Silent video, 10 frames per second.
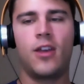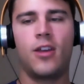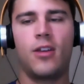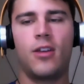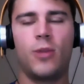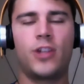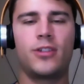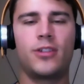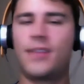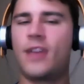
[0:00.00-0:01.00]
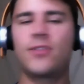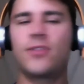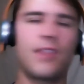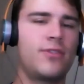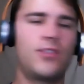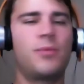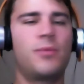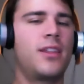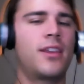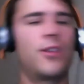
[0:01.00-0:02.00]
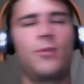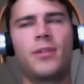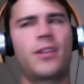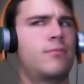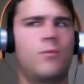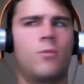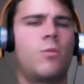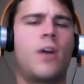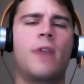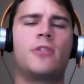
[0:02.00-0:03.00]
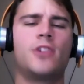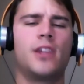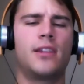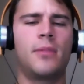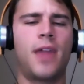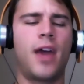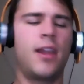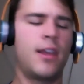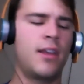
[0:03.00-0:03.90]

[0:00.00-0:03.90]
which sounds kind of stupid, like you would be like, why would you need to tell me that?